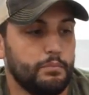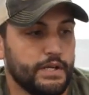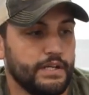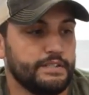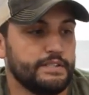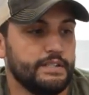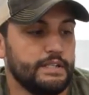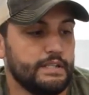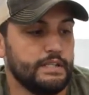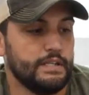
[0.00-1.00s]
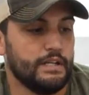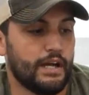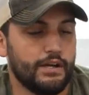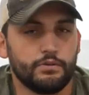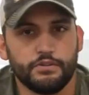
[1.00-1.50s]
But
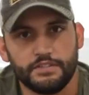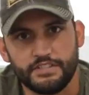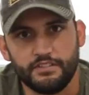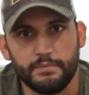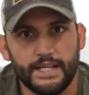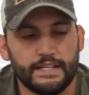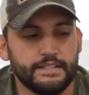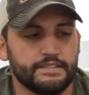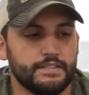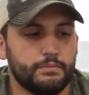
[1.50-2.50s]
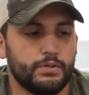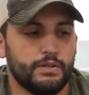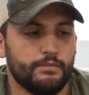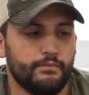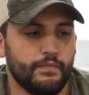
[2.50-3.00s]
I ordered this stuff back in
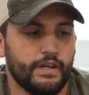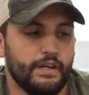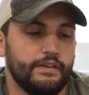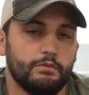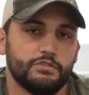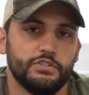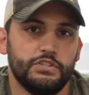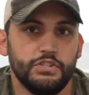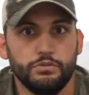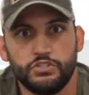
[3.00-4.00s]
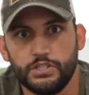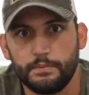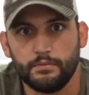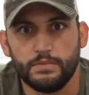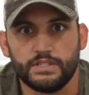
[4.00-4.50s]
December and there was a huge
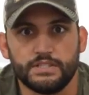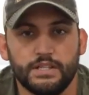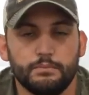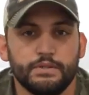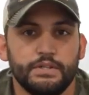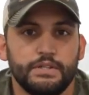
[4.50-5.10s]
shipping mix-up.